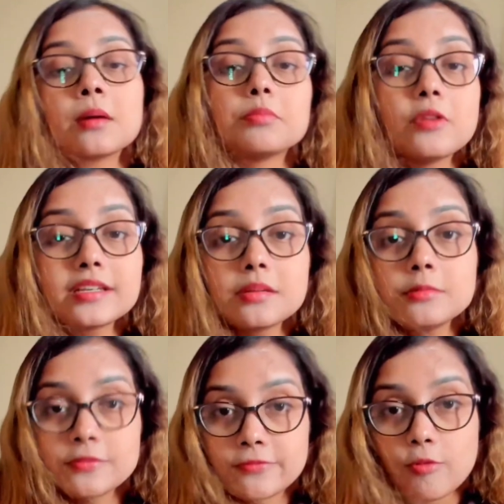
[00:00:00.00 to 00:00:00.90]
Point
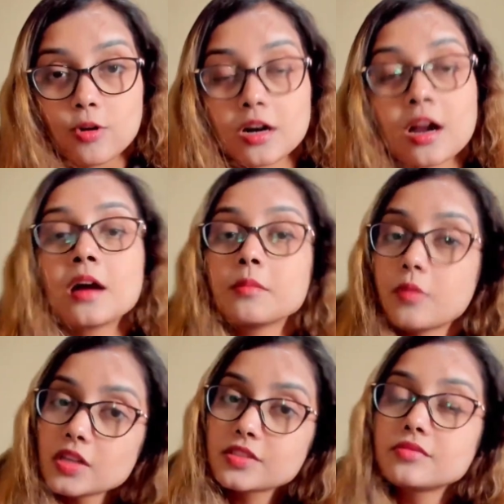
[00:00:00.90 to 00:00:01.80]
number 4,
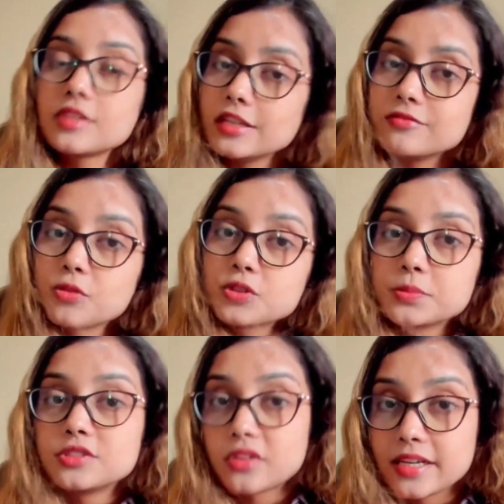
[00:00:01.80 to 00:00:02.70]
positive
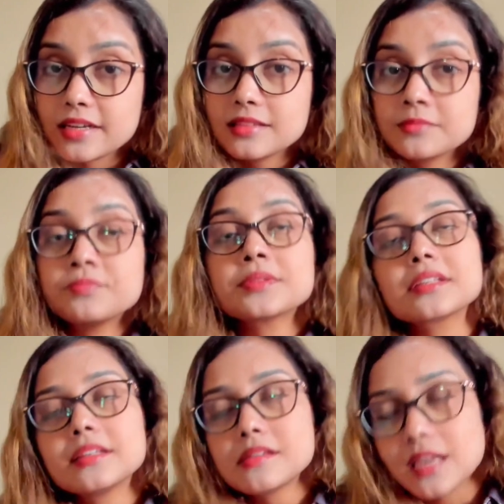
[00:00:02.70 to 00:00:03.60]
reinforcement training.
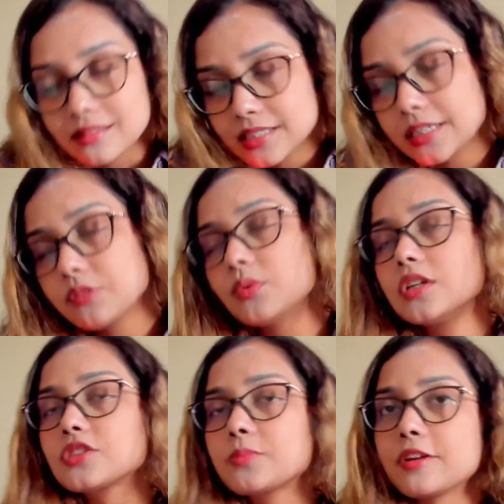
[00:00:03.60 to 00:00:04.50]
Nothing
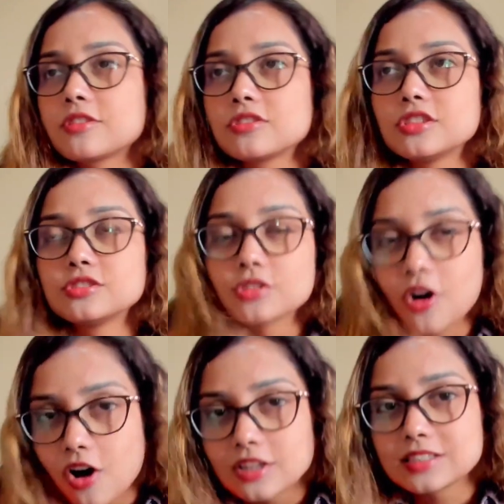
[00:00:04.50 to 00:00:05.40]
works better on
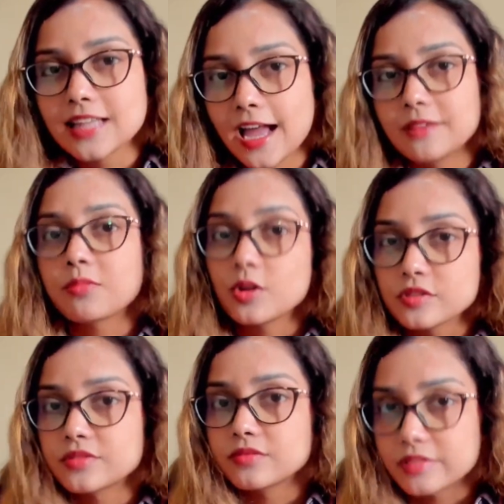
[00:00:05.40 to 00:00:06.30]
dogs than
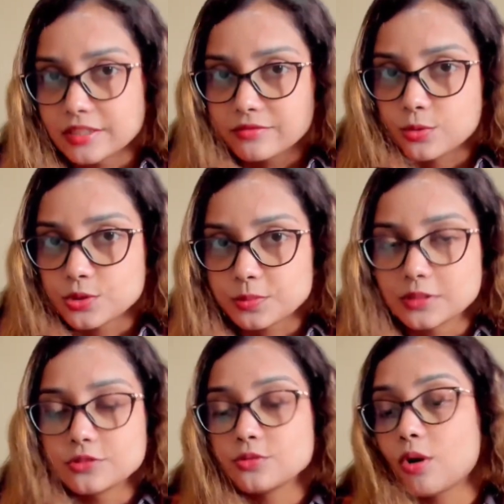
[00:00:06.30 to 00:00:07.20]
positive
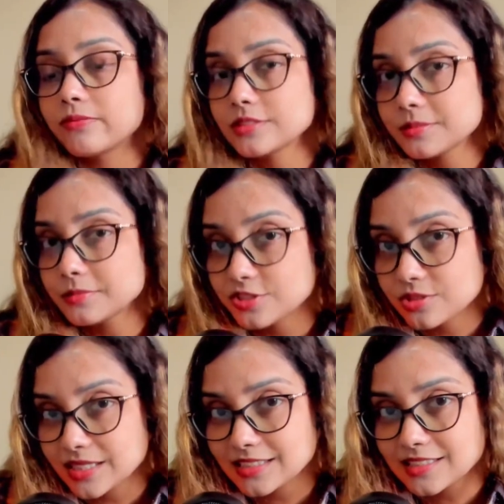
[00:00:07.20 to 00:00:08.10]
reinforcement. You offer them a
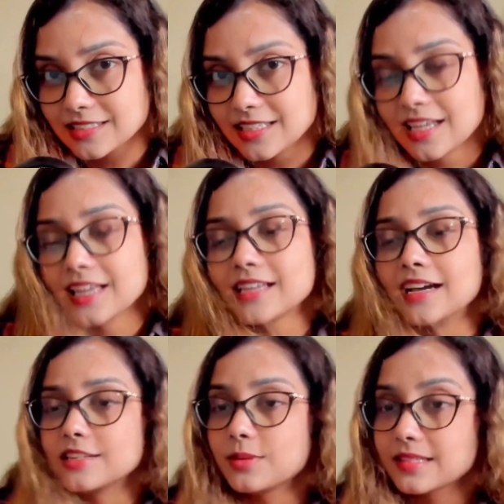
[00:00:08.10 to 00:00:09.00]
treat
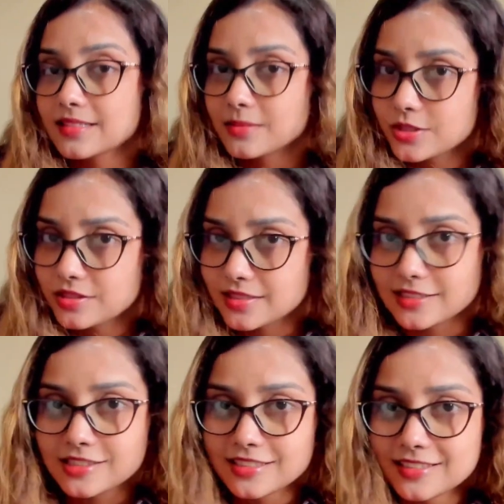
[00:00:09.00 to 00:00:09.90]
and you ask them to
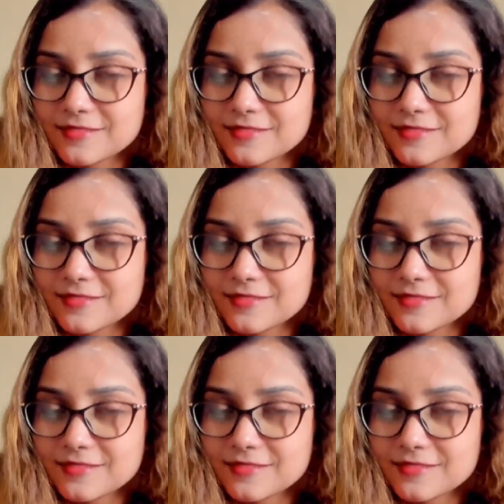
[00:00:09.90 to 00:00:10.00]
sit.